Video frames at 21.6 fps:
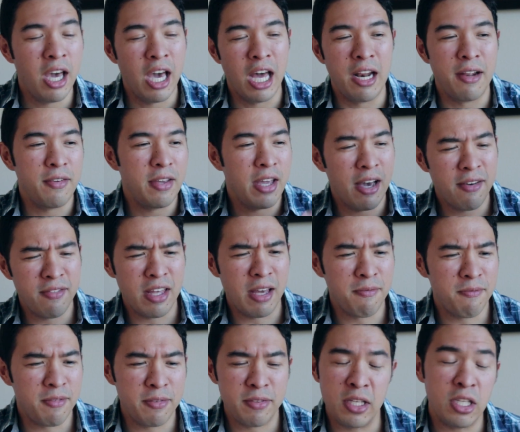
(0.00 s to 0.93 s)
And if you have the
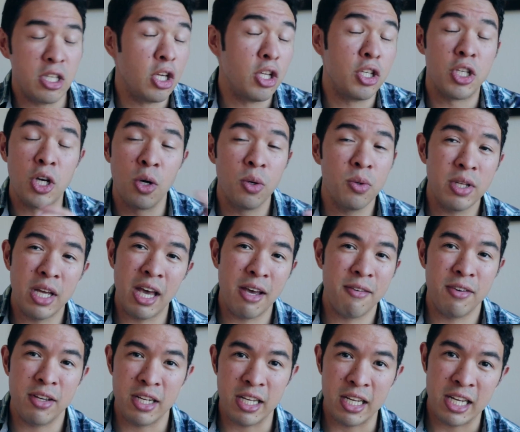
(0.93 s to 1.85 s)
M50 and you don't
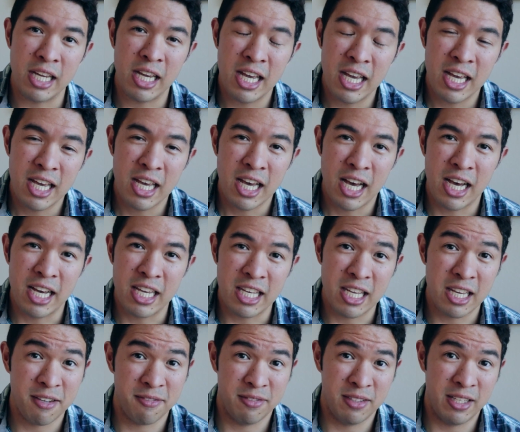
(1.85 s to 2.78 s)
have any
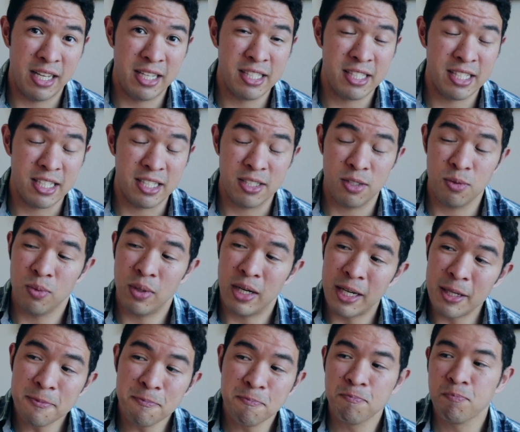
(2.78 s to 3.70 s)
EF lenses,
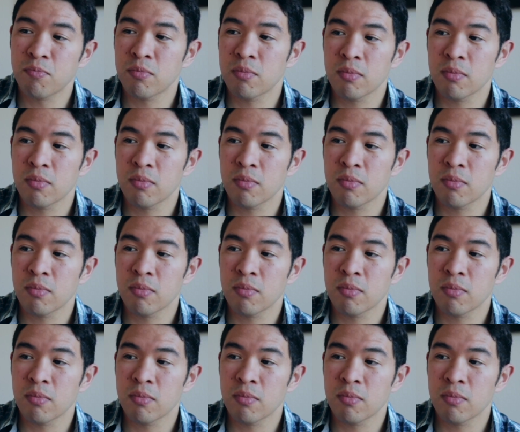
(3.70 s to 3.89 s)
well,